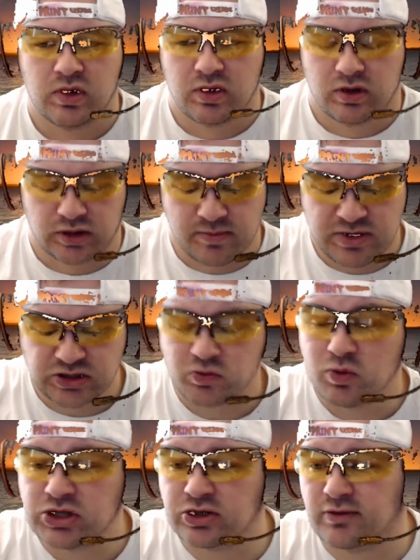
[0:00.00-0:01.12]
let me
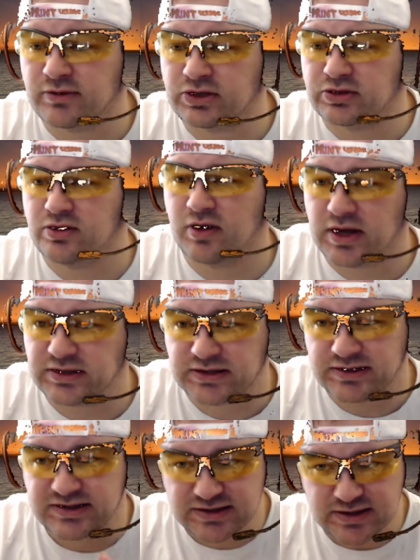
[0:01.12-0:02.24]
switch over so you guys
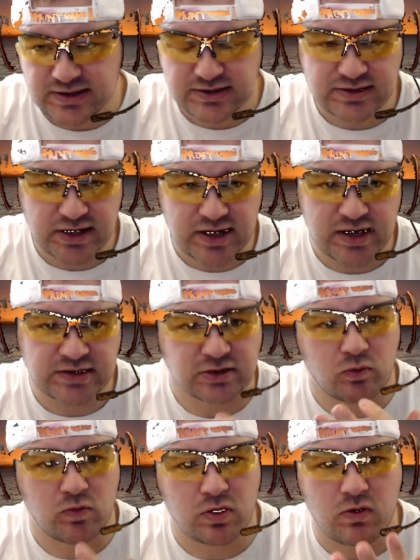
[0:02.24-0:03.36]
can see the settings,
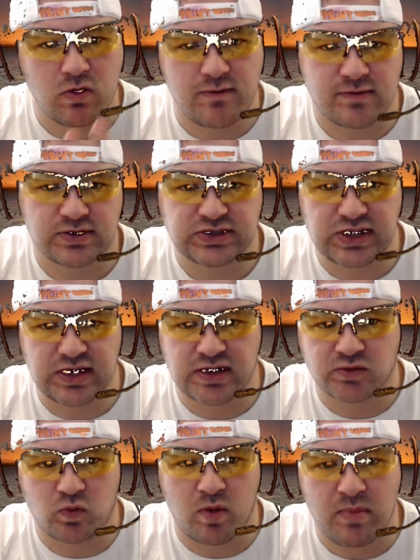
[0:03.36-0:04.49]
and we'll go over the
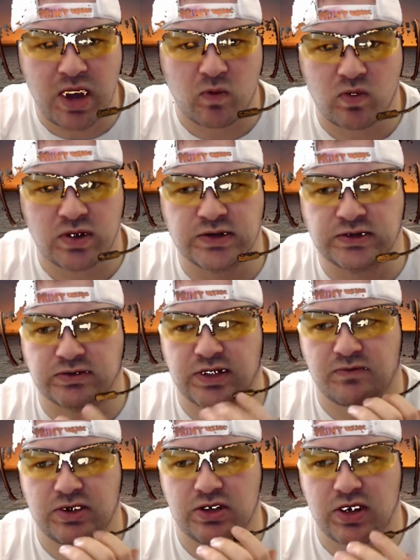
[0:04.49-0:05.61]
settings one by one so that
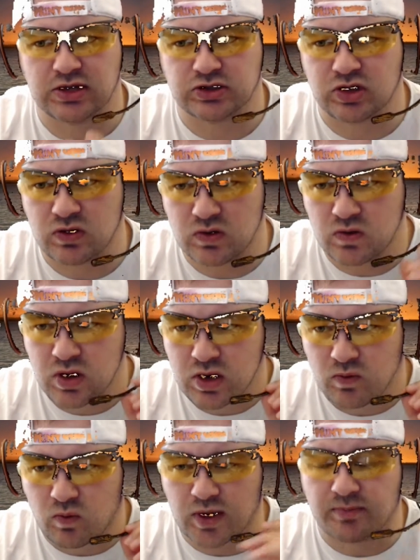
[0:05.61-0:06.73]
way you guys know
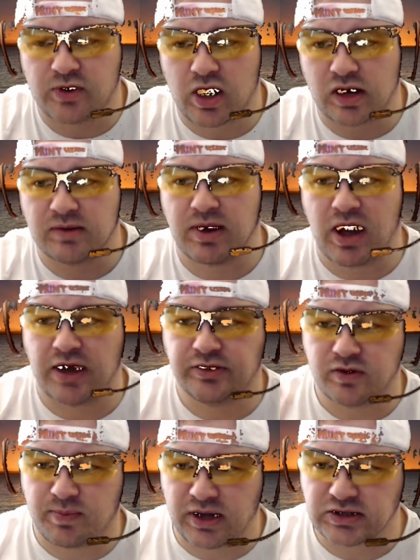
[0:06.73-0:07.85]
what I'm talking about. I
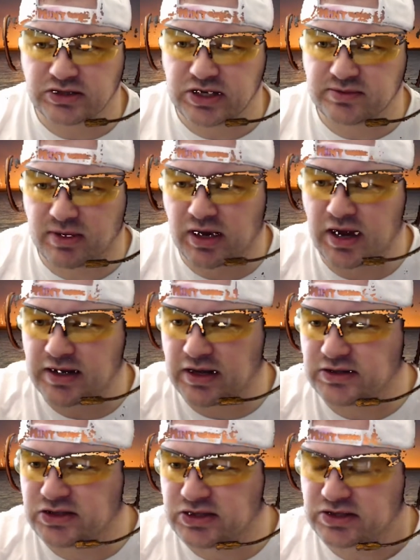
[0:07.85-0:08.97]
do apologize, my lighting
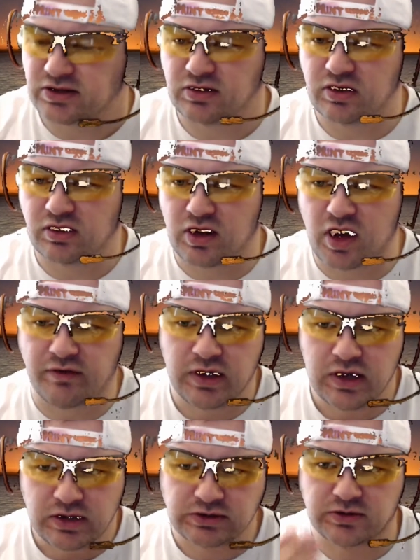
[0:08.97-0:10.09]
is just a little off,
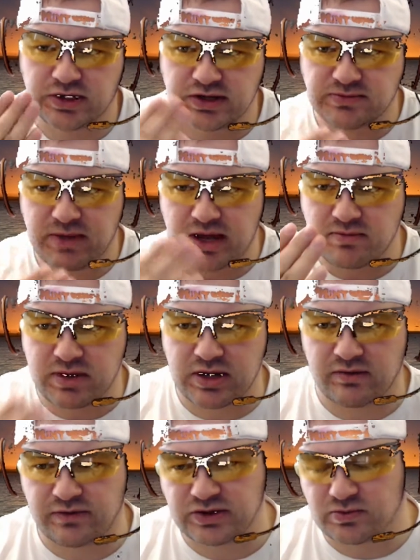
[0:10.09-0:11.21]
so it is making me
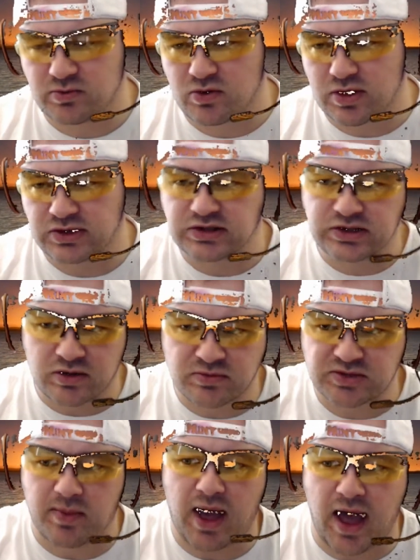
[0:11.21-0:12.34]
invisible in some
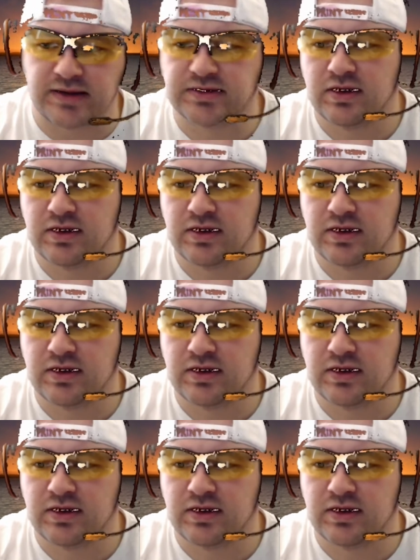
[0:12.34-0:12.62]
spots.